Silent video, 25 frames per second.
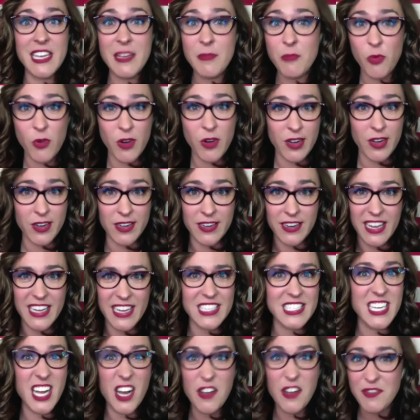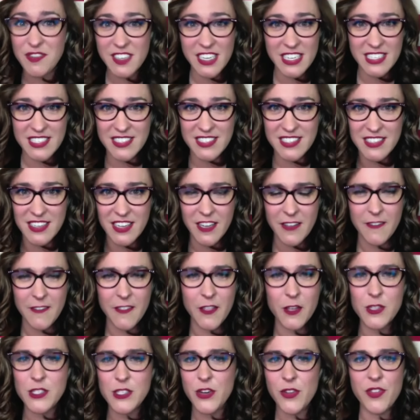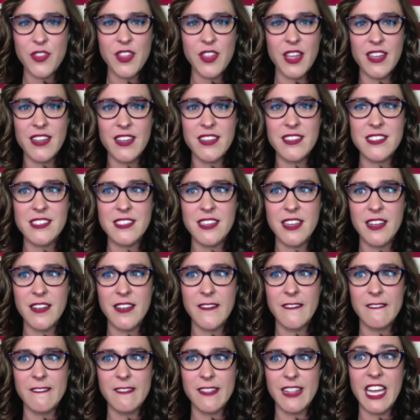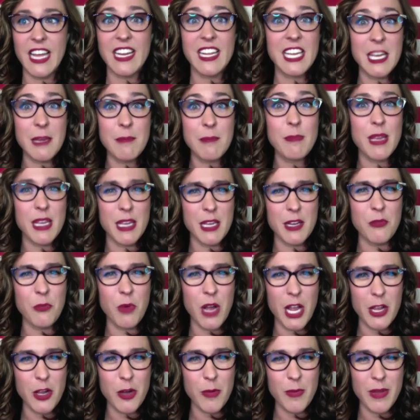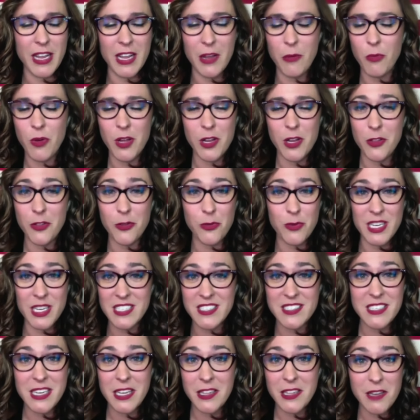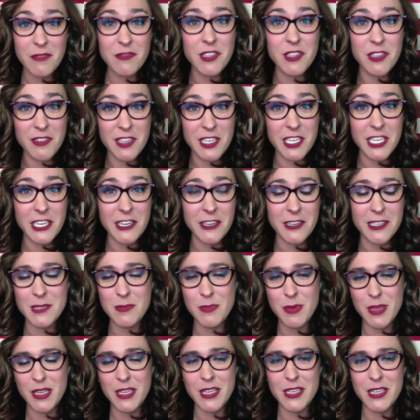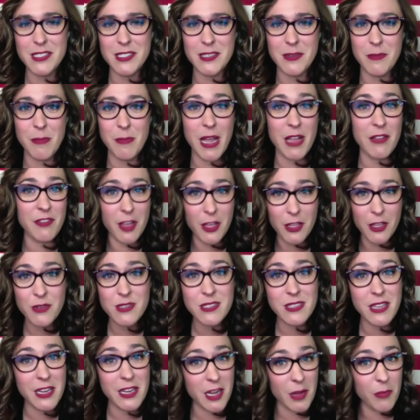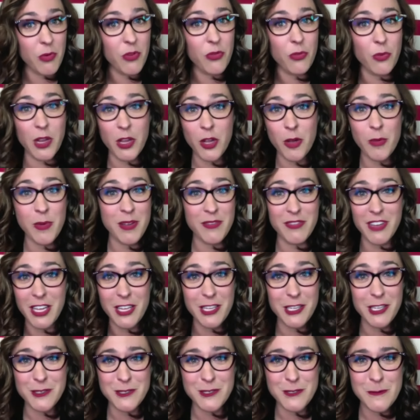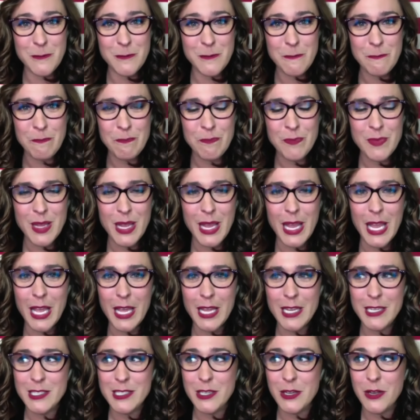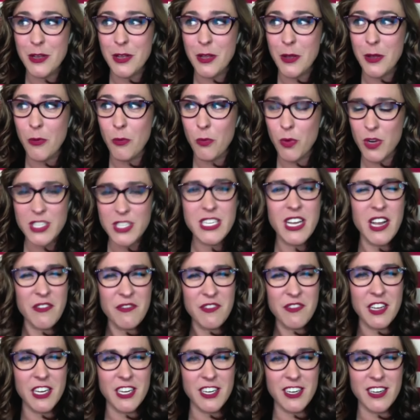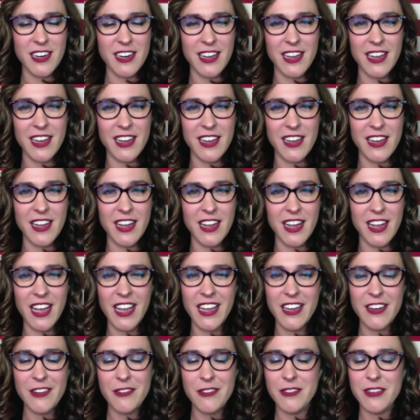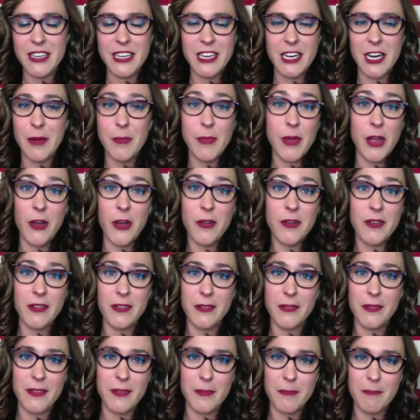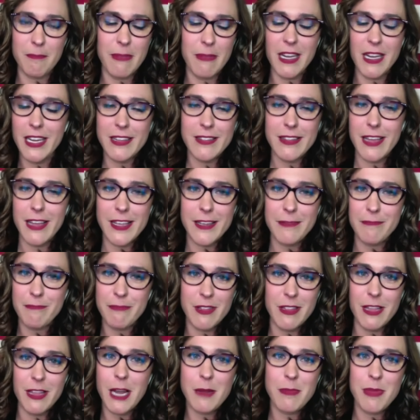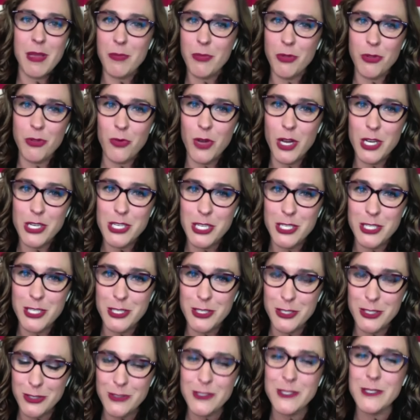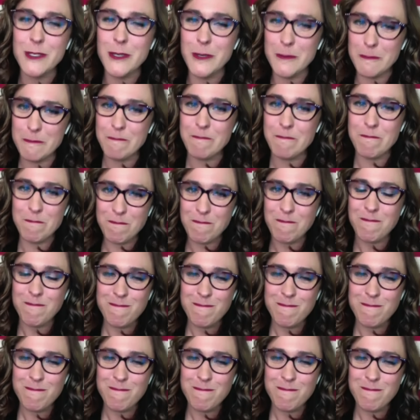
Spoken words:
teamwork and toughness. Those are things that keep me in Wyoming. One of the reasons I love living here is because my values line up with Wyoming values. And we're tough here. And I don't care about money like a lot of people in Washington do. So